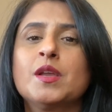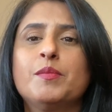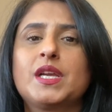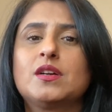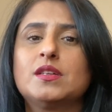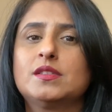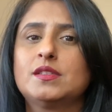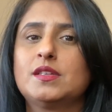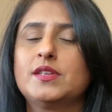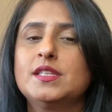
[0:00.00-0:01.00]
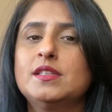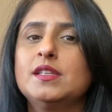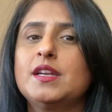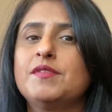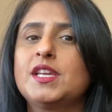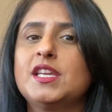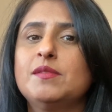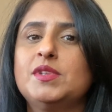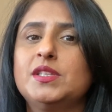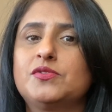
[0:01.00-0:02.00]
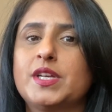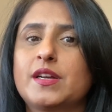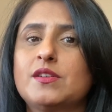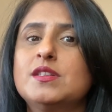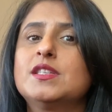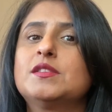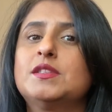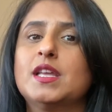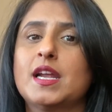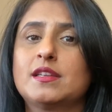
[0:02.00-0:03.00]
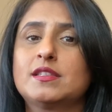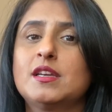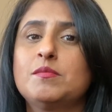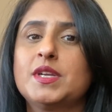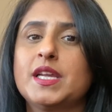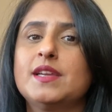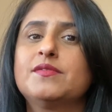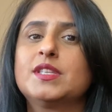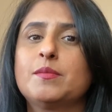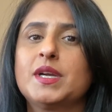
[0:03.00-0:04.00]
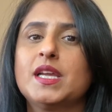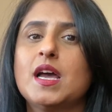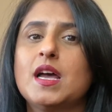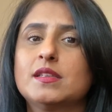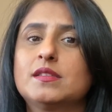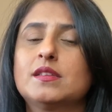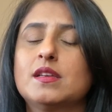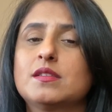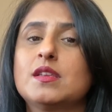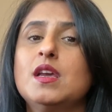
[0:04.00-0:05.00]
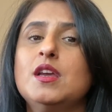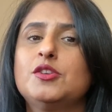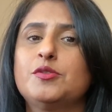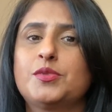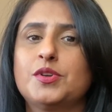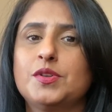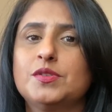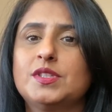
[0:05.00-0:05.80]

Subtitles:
because the reason that we keep these records is that someday if somebody asks us to produce